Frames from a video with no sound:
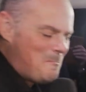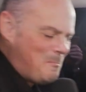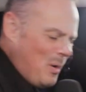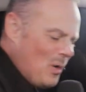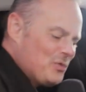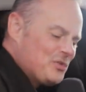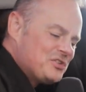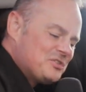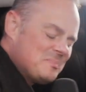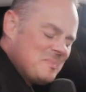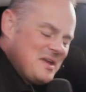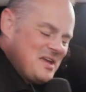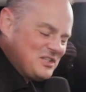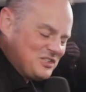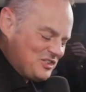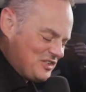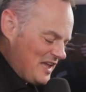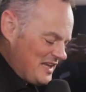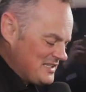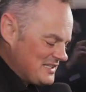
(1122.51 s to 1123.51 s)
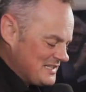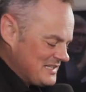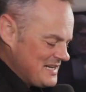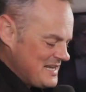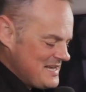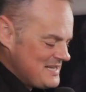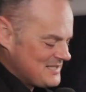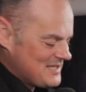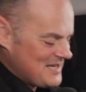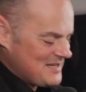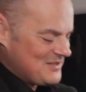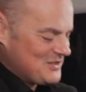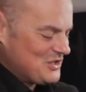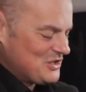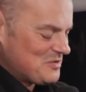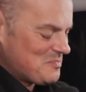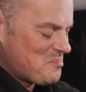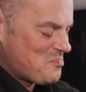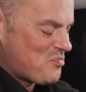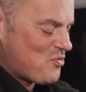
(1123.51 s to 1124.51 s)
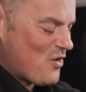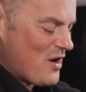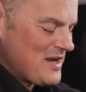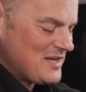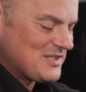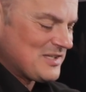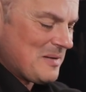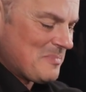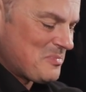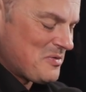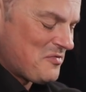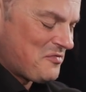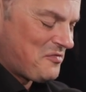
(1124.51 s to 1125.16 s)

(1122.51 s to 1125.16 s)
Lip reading: bothers me aesthetically is it just breaks up the